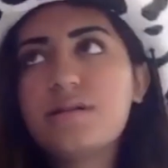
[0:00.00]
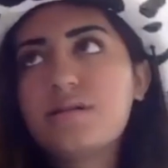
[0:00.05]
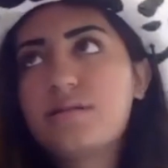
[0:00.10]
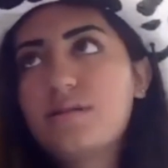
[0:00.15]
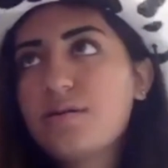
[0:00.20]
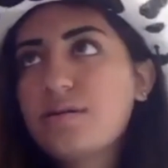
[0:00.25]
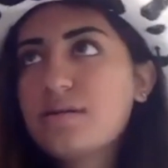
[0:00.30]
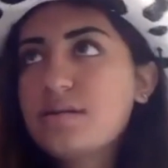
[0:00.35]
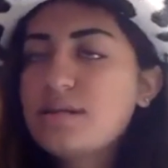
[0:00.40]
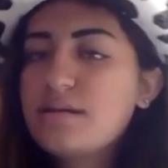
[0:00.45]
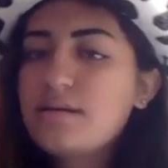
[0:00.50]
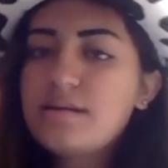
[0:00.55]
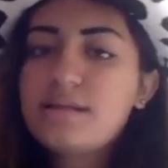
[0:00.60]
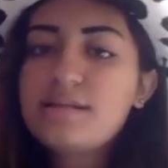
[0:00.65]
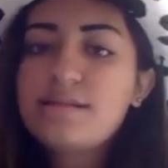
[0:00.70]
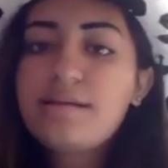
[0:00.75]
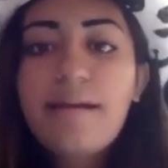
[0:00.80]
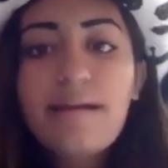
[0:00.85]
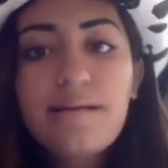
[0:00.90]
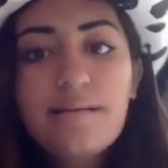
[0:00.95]
nurses,
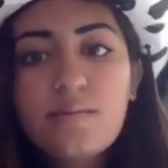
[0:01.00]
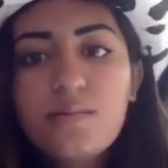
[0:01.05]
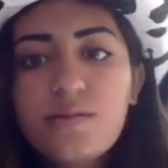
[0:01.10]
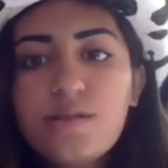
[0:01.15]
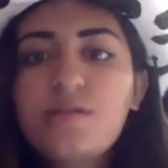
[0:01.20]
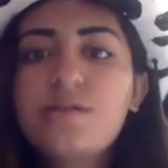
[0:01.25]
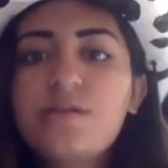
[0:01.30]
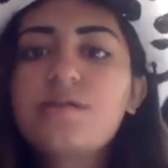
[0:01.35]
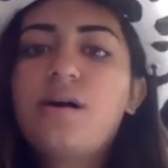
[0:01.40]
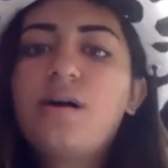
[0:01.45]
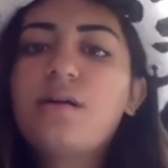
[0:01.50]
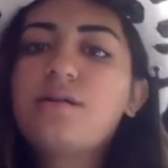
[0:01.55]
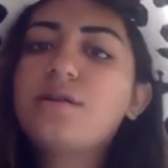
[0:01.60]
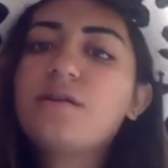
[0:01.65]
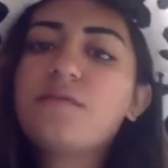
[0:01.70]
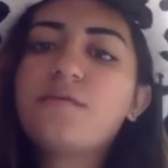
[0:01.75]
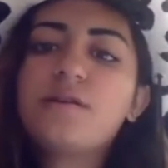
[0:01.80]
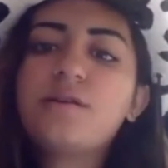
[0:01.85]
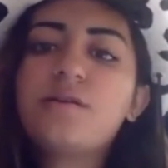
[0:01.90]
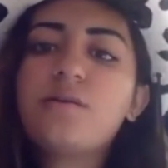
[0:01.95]
take them to your doctor
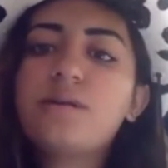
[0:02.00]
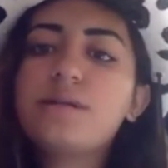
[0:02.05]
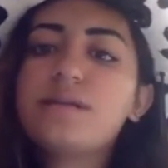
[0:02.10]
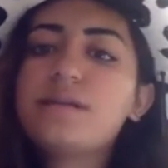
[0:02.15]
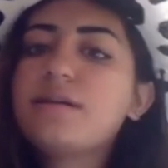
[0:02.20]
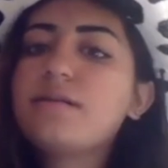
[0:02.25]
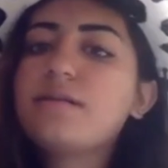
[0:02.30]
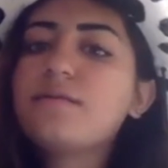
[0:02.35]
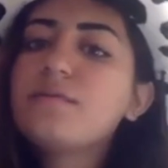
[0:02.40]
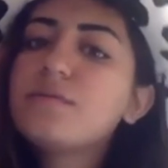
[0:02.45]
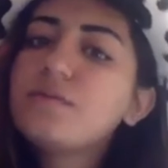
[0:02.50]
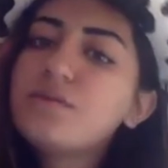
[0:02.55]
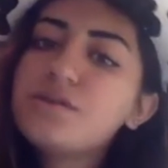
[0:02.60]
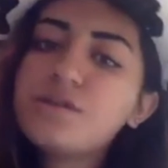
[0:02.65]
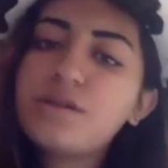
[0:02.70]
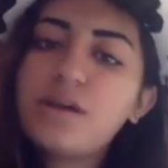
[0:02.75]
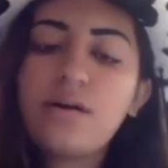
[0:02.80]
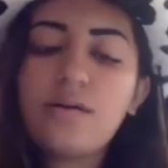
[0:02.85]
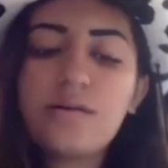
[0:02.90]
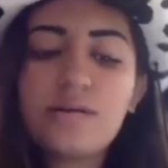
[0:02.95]
if you're going to get a flu
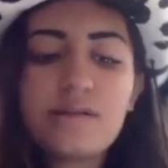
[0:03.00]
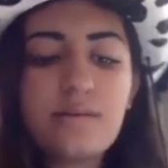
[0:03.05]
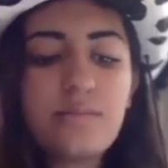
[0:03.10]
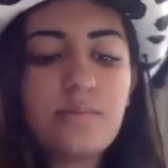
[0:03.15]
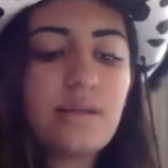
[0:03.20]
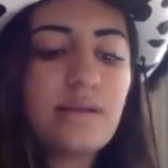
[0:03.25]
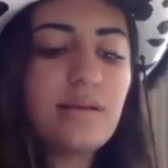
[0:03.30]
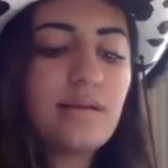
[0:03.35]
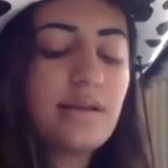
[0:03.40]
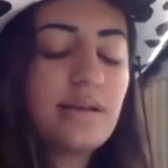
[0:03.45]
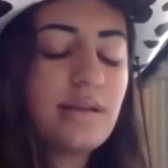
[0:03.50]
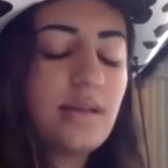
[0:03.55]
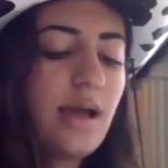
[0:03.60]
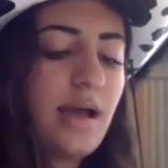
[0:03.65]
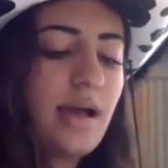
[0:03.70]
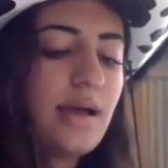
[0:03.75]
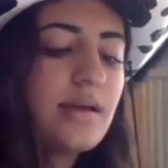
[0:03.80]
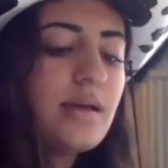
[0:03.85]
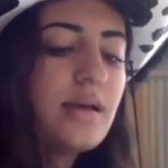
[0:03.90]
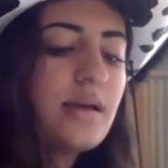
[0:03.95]
shot or something like
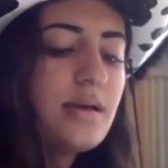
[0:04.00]
that.